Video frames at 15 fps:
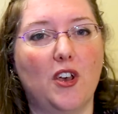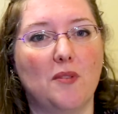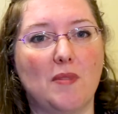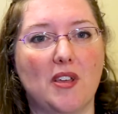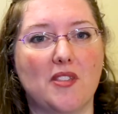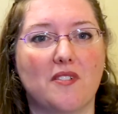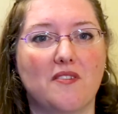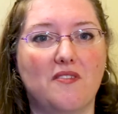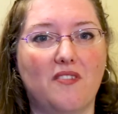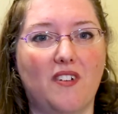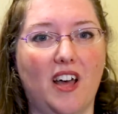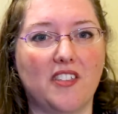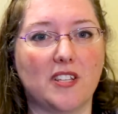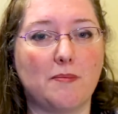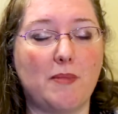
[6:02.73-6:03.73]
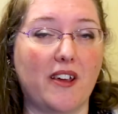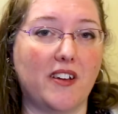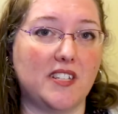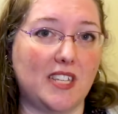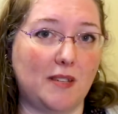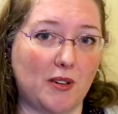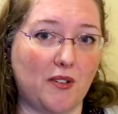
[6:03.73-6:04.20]
mother and father's
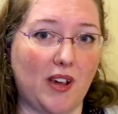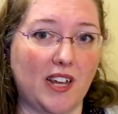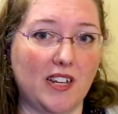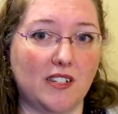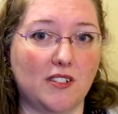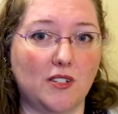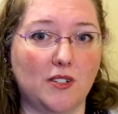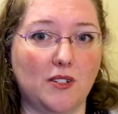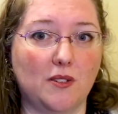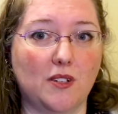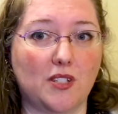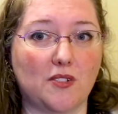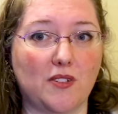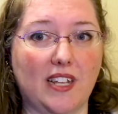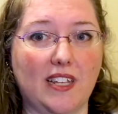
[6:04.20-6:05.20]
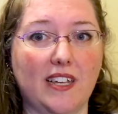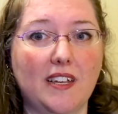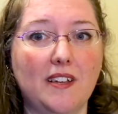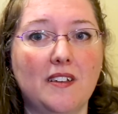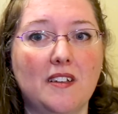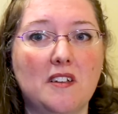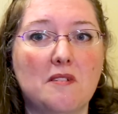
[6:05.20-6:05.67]
parents immigrated to Australia.
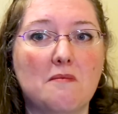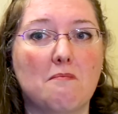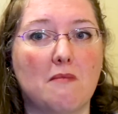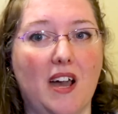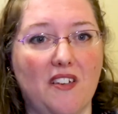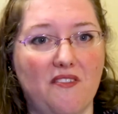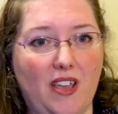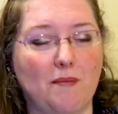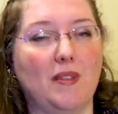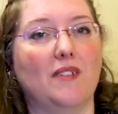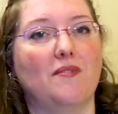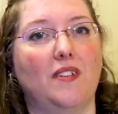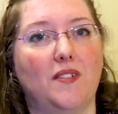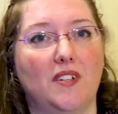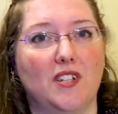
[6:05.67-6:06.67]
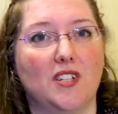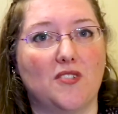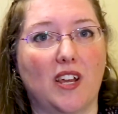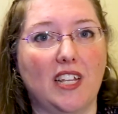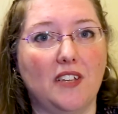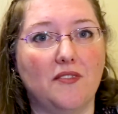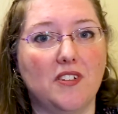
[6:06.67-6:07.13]
My family have lived in Australia for